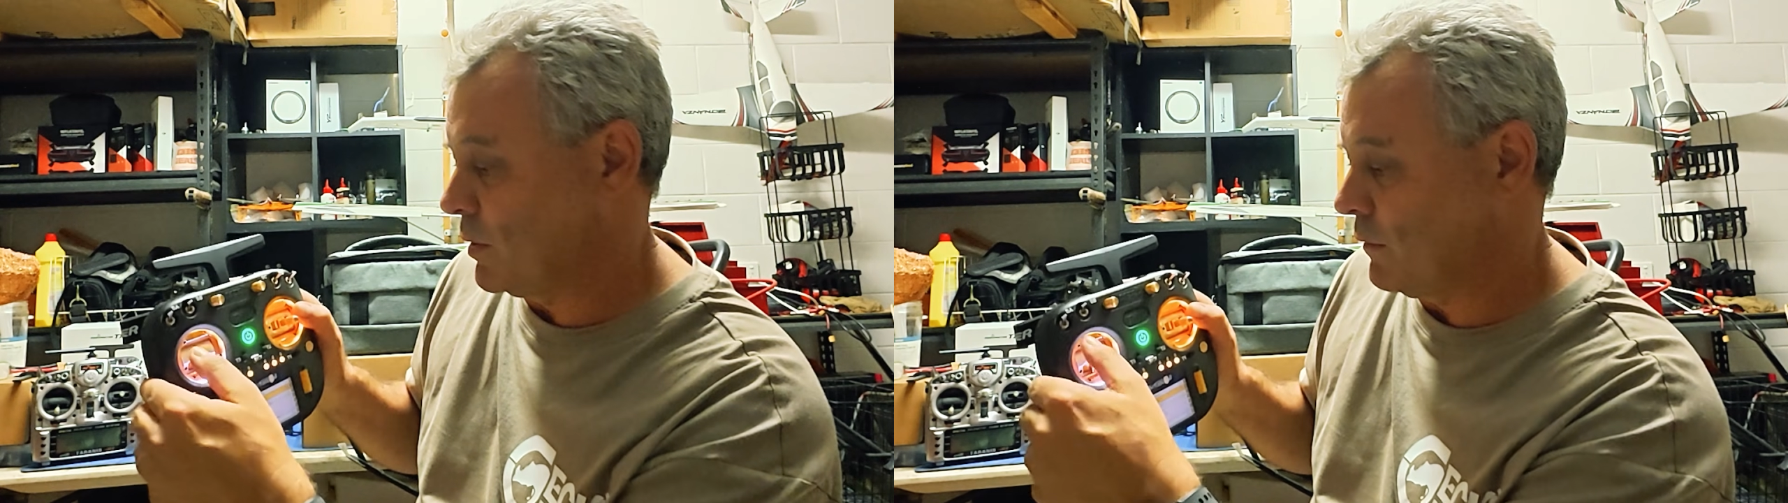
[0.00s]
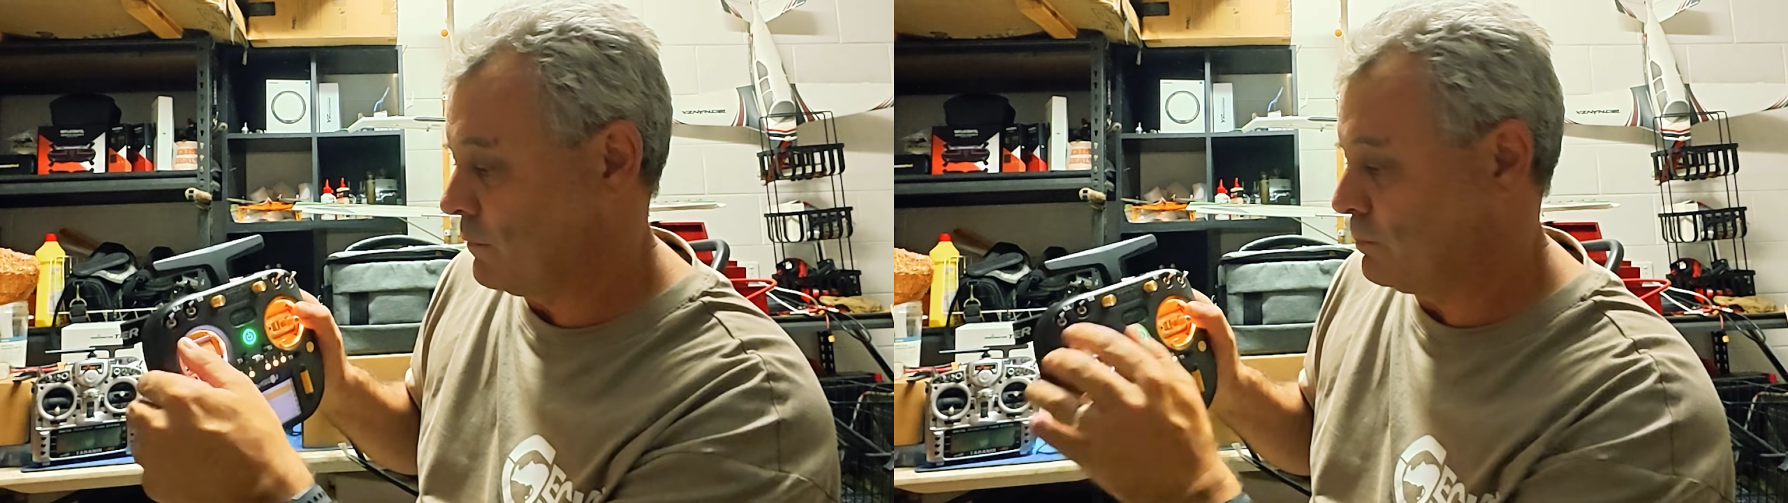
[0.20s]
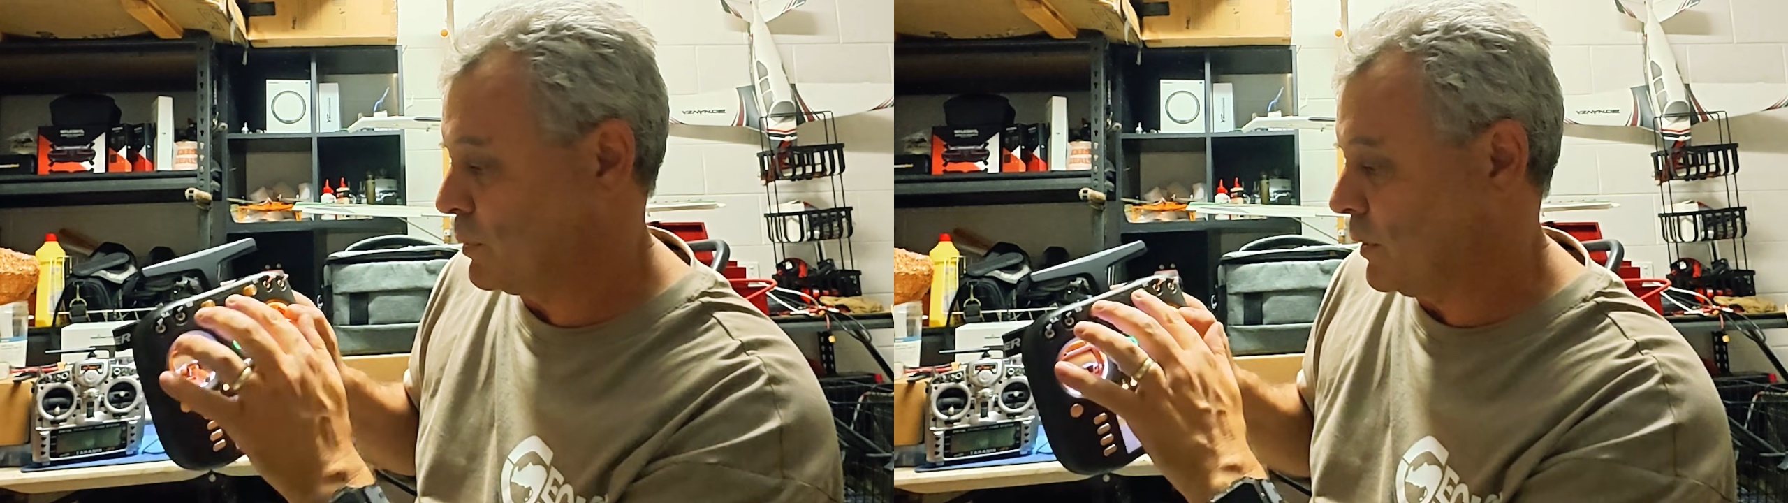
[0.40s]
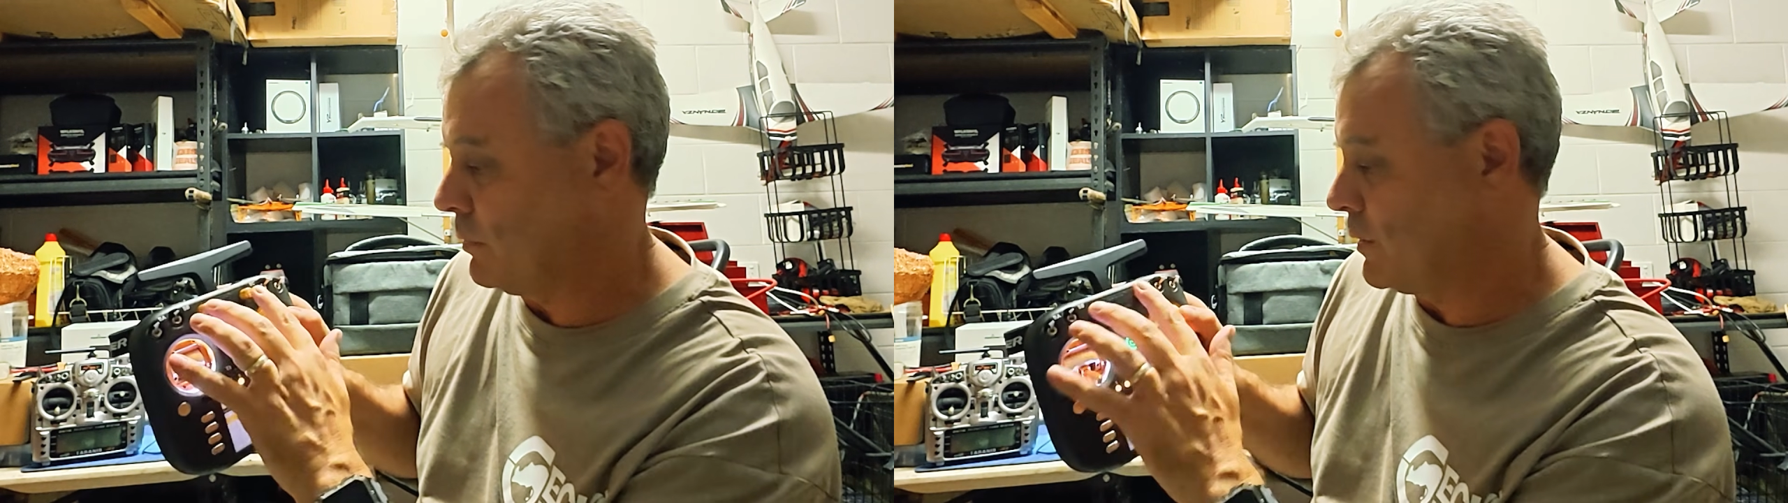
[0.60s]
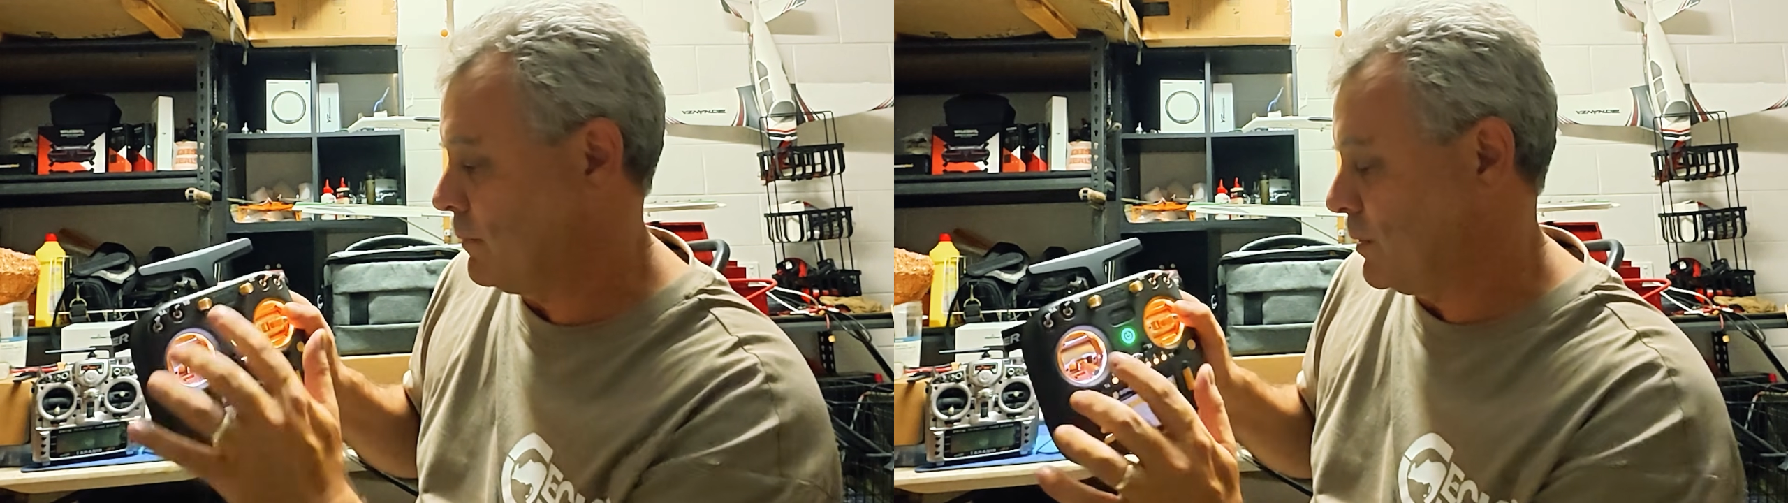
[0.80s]
I've
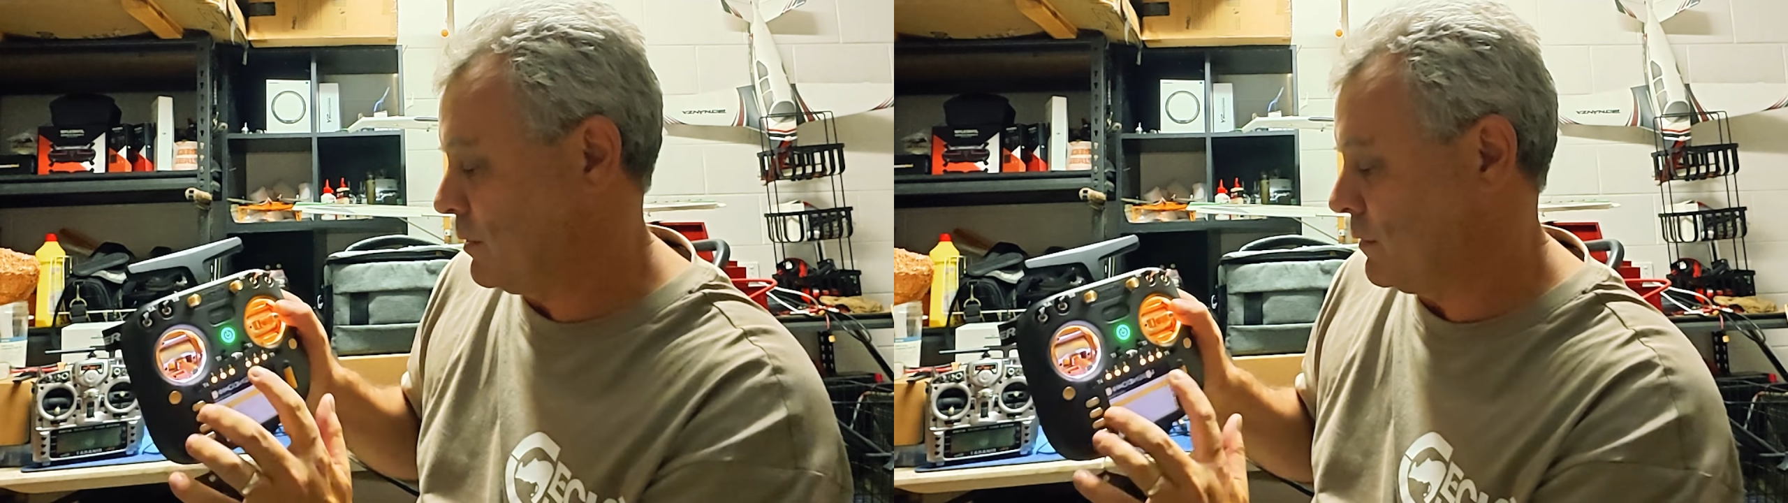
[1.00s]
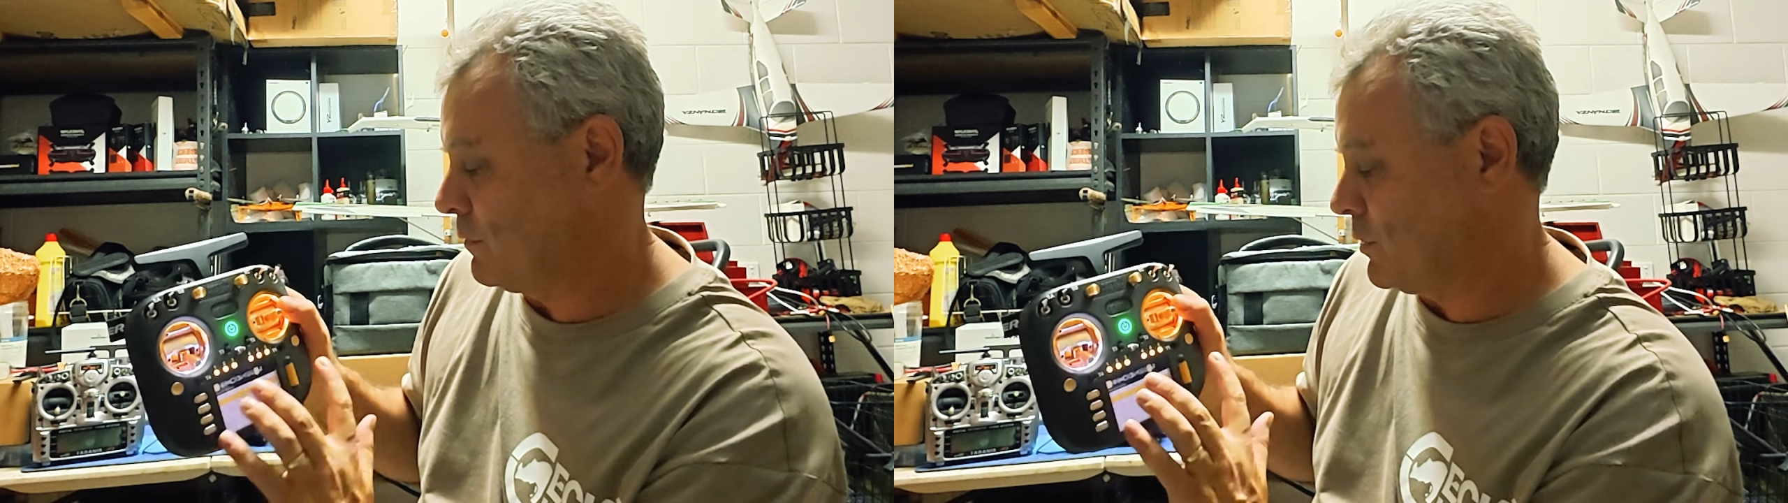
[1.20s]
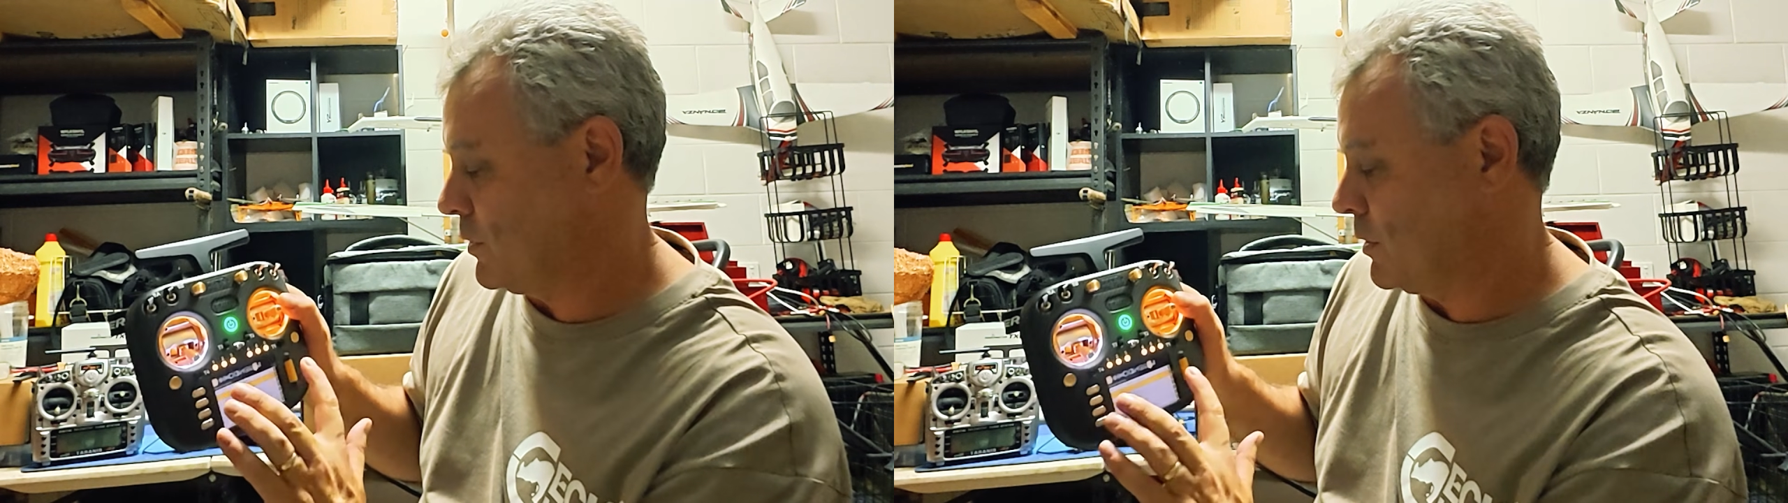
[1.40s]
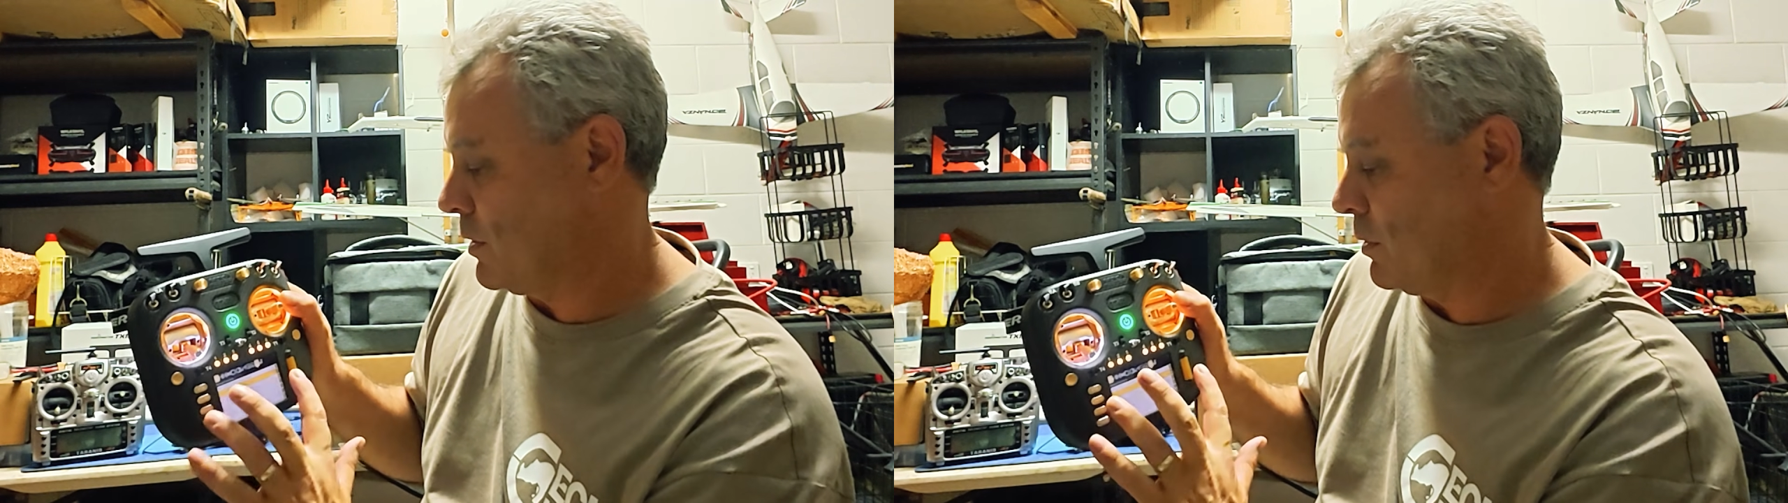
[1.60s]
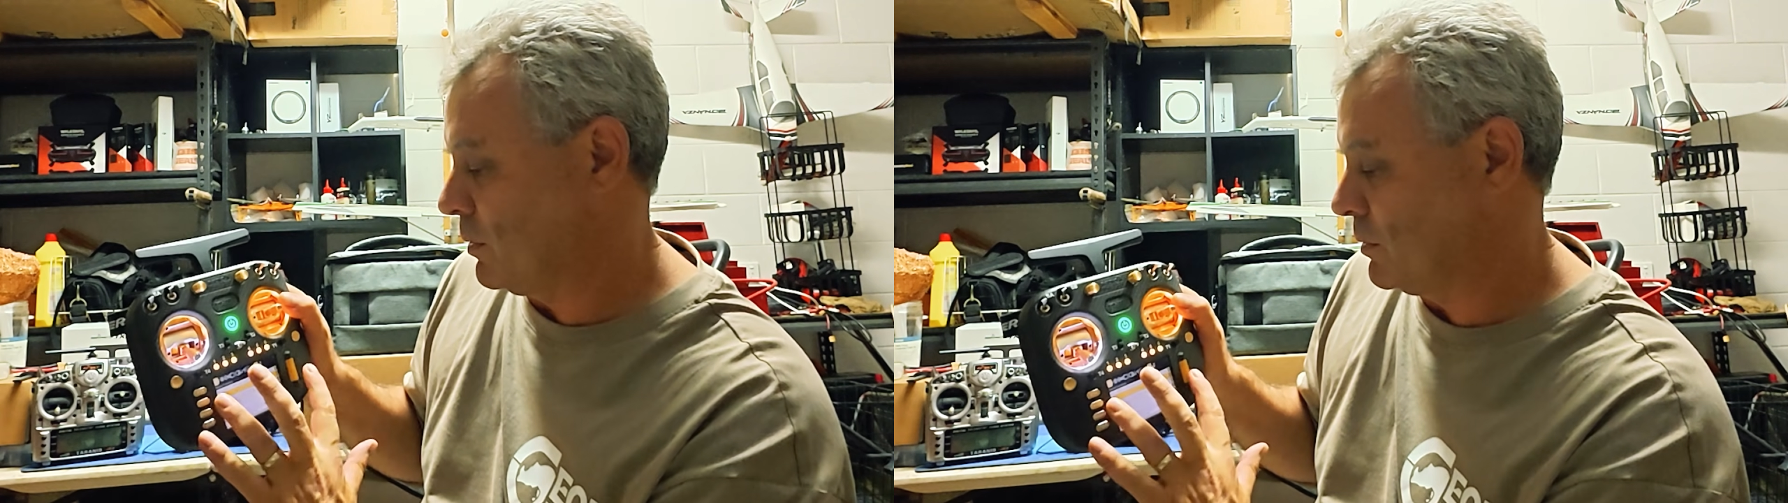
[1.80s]
programmed it. I've got the
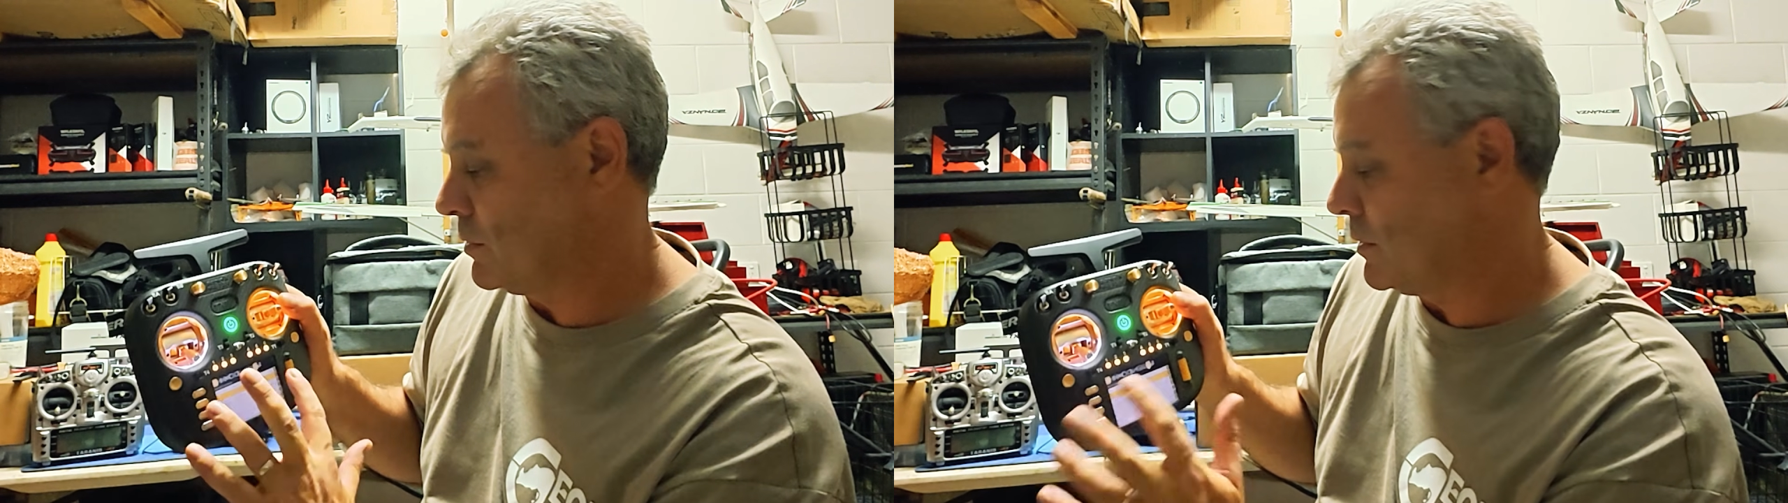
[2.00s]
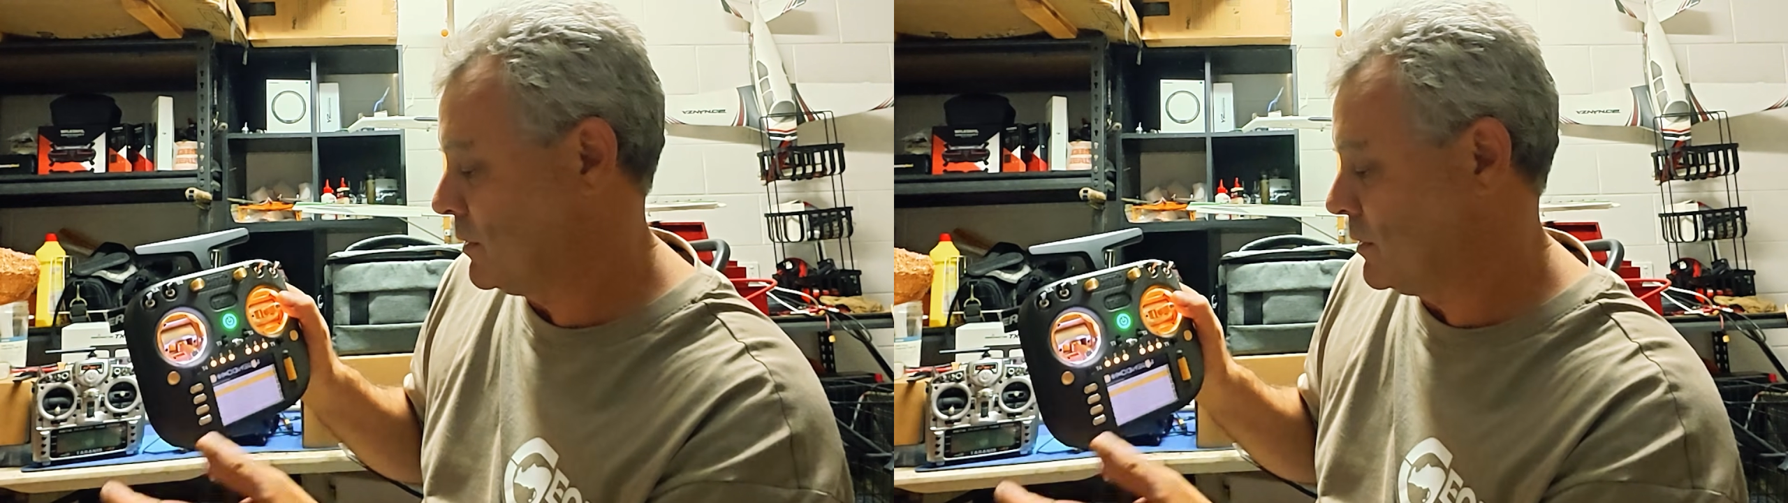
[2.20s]
gold